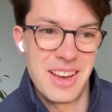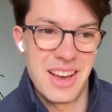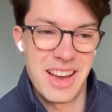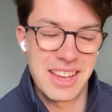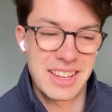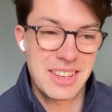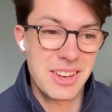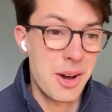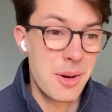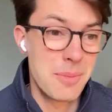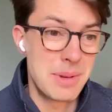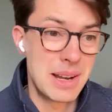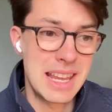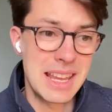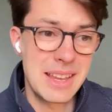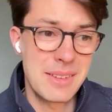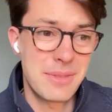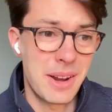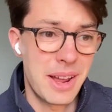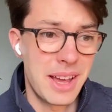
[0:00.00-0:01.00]
can't
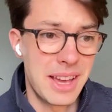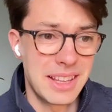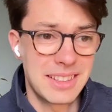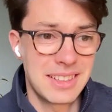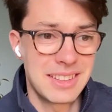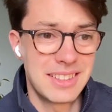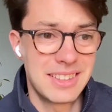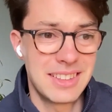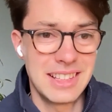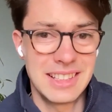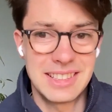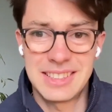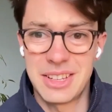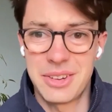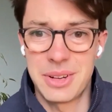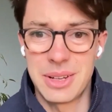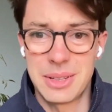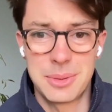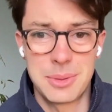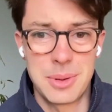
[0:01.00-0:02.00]
believe this
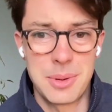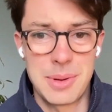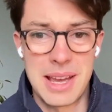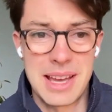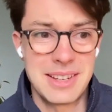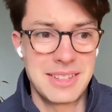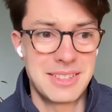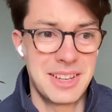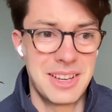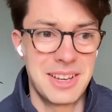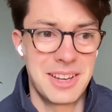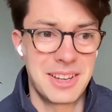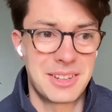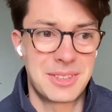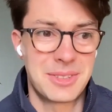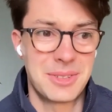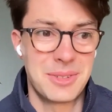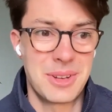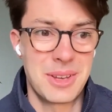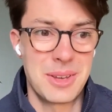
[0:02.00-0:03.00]
series when we had Dirk
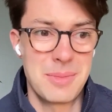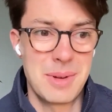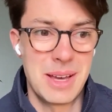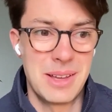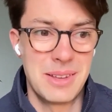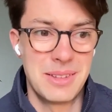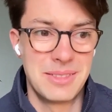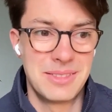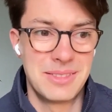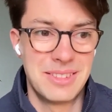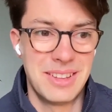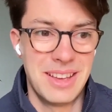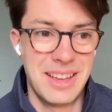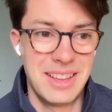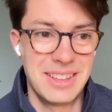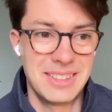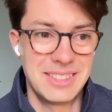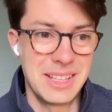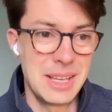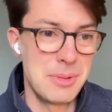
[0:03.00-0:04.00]
talking about
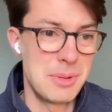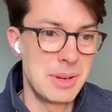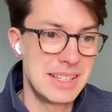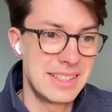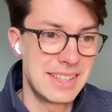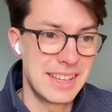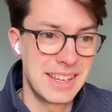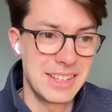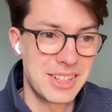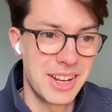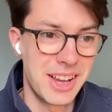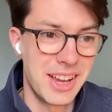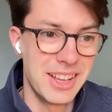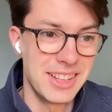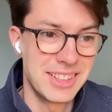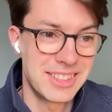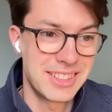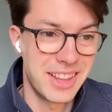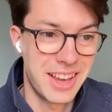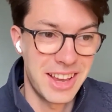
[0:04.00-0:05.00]
seaweed
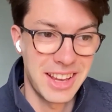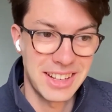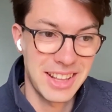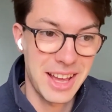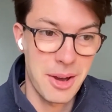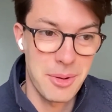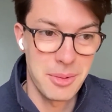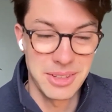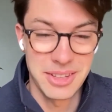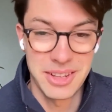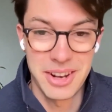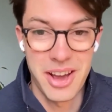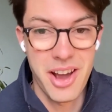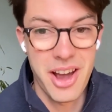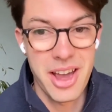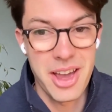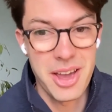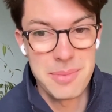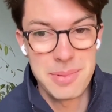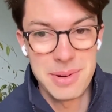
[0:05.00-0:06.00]
t-shirts. Like, that was an
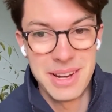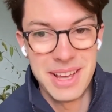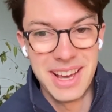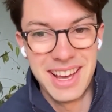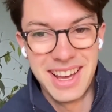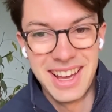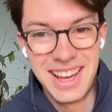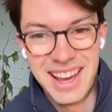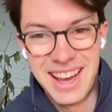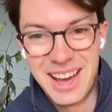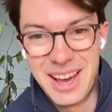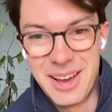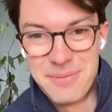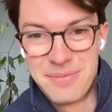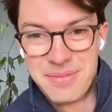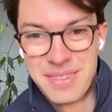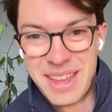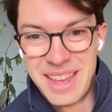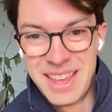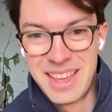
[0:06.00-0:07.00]

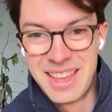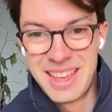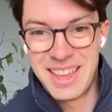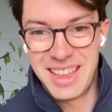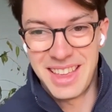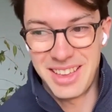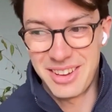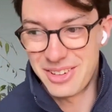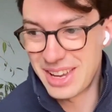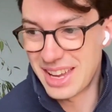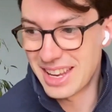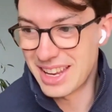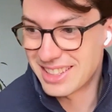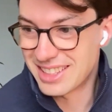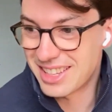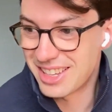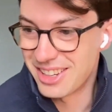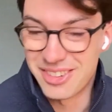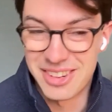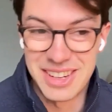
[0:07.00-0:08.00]
eye-opener. We had
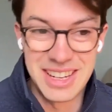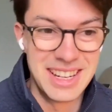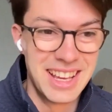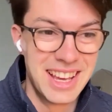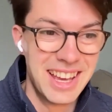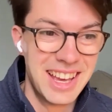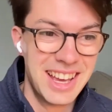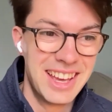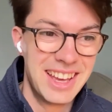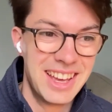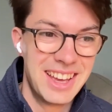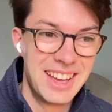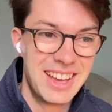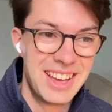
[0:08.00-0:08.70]
Carina